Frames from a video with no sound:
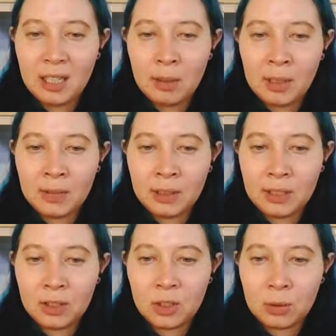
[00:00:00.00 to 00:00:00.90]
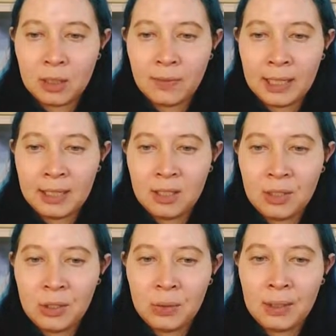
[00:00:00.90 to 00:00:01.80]
I'm not really sure if I can
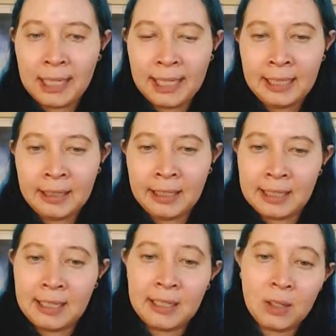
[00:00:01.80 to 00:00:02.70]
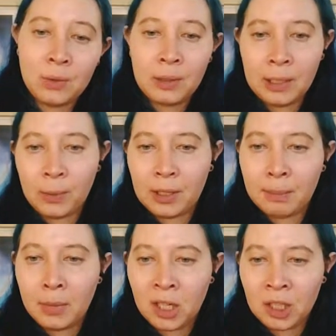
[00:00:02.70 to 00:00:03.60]
do that unless I go like with a
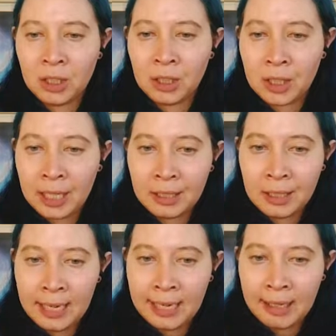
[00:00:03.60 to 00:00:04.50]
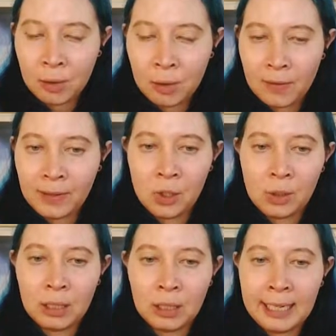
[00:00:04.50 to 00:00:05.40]
modern looking light, or if I do
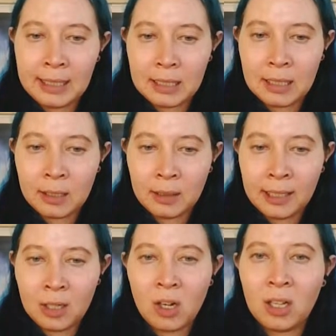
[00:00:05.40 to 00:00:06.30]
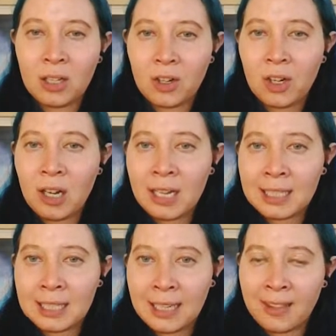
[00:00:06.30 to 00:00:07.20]
the lights that are like all
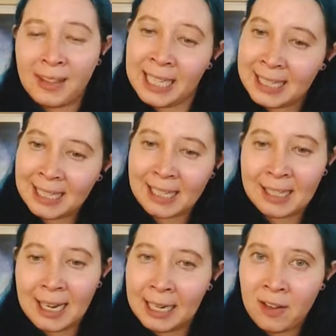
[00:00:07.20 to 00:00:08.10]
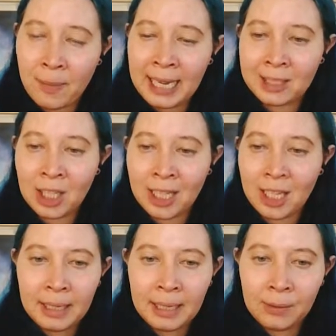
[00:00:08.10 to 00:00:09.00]
across like this, it could kind of match it.
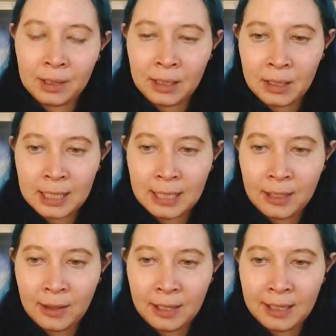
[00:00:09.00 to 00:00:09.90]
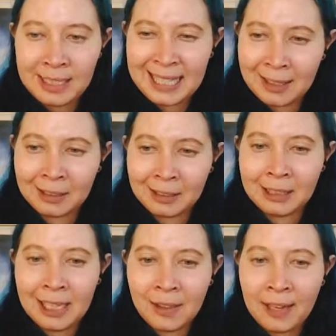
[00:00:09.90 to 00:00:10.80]
But I don't think there's anything exactly
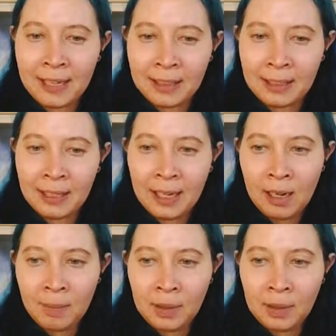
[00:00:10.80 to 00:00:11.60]
like that in the game.